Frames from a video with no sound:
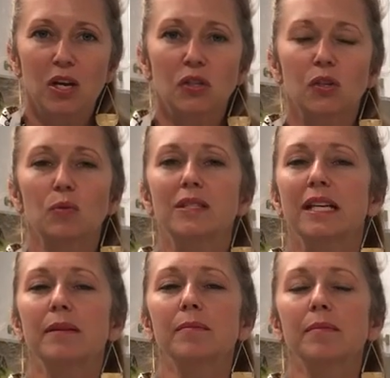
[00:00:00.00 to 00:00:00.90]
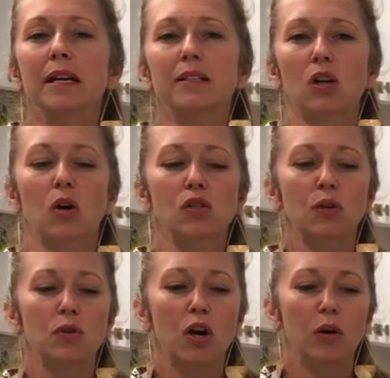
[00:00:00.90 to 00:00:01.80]
So DIM is
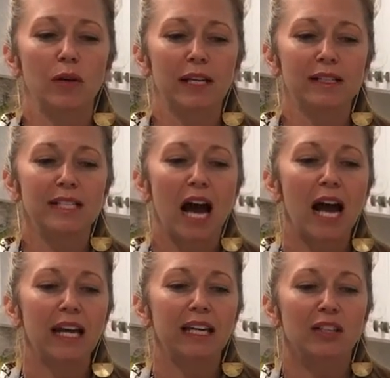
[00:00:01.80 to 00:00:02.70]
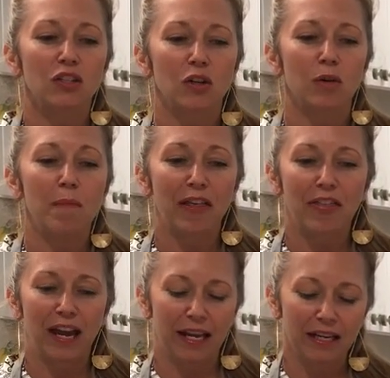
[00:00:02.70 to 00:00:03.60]
also known as
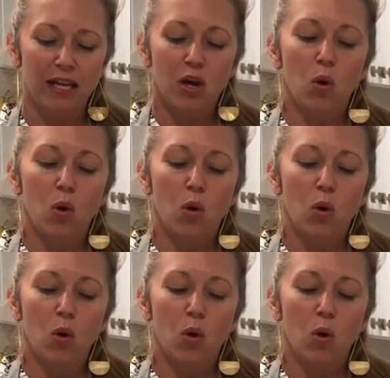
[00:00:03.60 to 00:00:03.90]
diindolylmethane,